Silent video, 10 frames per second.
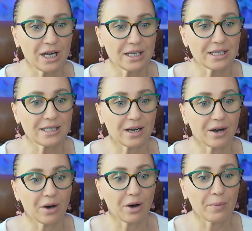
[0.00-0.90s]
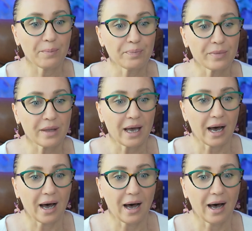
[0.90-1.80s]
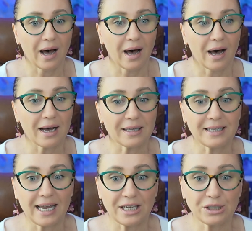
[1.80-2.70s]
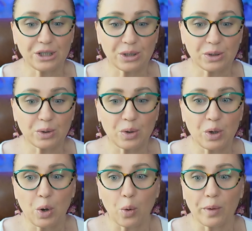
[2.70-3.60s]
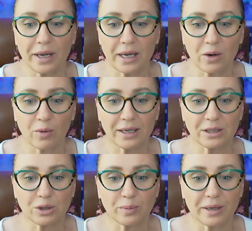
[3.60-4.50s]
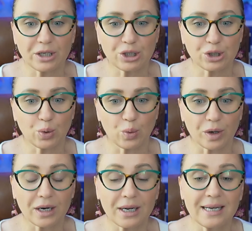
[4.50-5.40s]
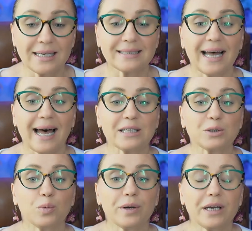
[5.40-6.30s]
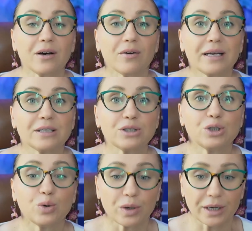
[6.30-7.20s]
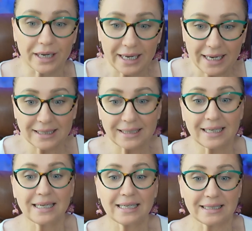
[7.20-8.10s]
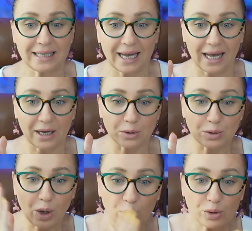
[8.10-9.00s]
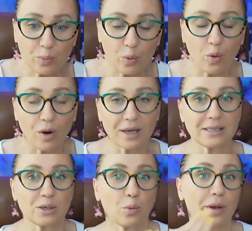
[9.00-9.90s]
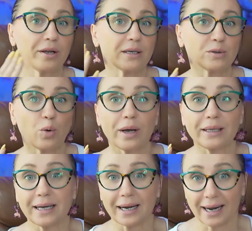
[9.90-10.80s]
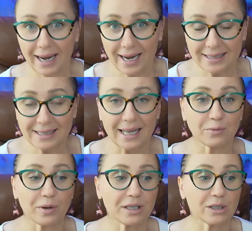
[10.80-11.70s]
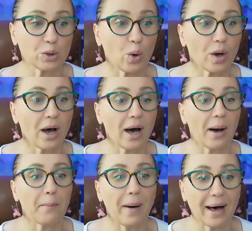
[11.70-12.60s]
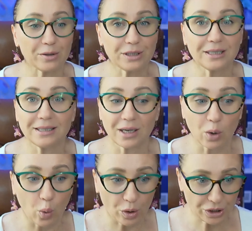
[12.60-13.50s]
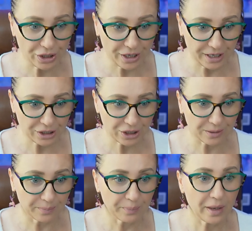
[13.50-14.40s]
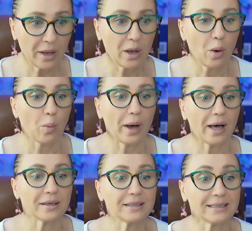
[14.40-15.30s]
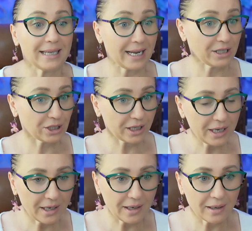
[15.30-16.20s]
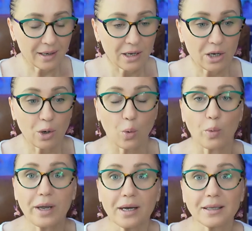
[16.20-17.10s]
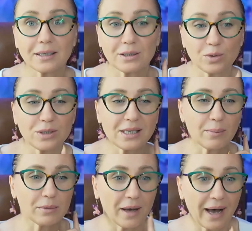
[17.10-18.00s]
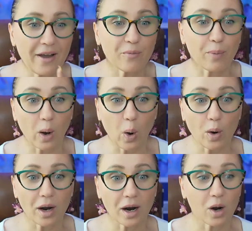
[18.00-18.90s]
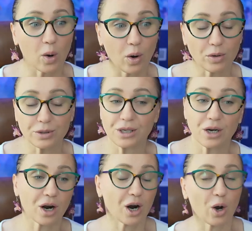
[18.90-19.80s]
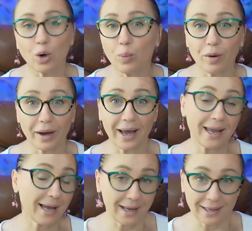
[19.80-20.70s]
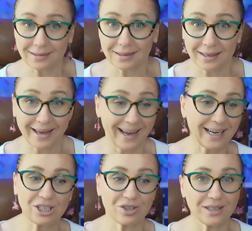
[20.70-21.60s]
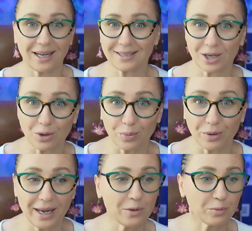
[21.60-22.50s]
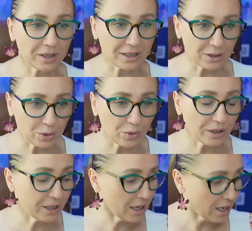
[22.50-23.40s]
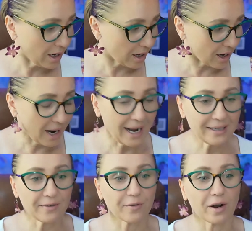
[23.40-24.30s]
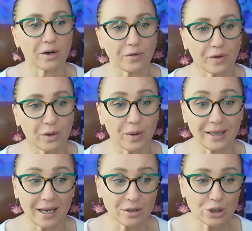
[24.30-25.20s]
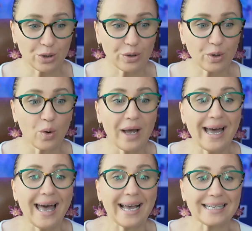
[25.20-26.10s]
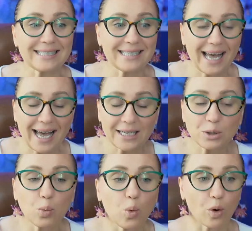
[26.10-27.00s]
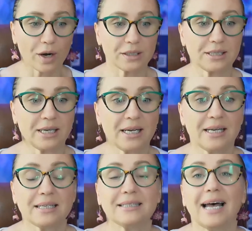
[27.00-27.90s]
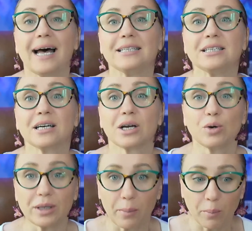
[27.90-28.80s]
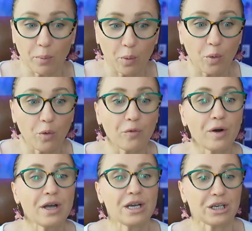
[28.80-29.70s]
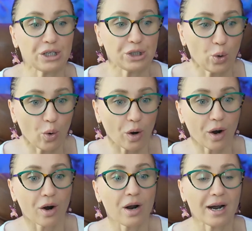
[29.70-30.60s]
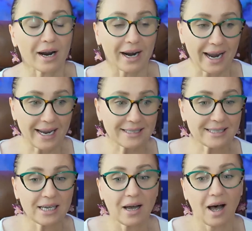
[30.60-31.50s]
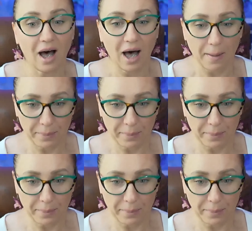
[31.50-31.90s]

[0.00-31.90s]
So day two, we're going to make sure that we're going to read the load boards, we're going to look at the rates, and we're going to talk about negotiation. While the day three, we're gonna do some live broker calls role play, and actually not role playing, we're gonna do it right in front of you. And I'll show you exact words that gonna move your rates up.